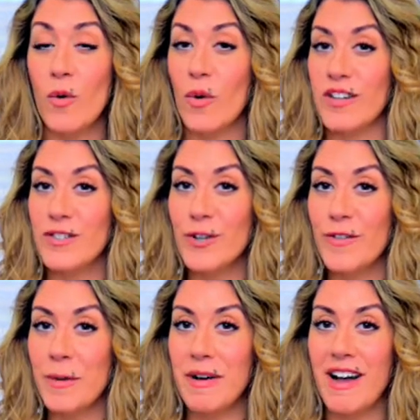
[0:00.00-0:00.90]
where I serve
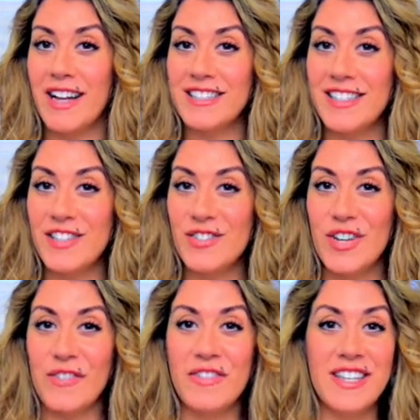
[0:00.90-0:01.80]
up a hot dish
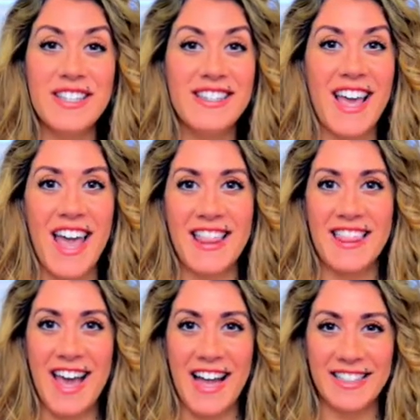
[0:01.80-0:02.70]
of this and
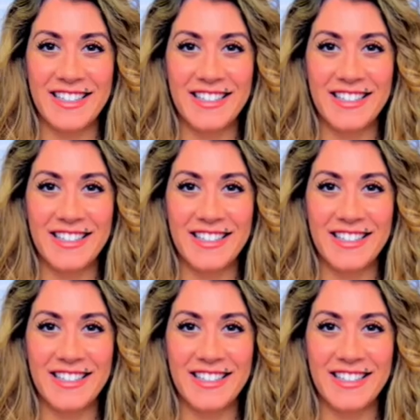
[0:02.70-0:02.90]
that.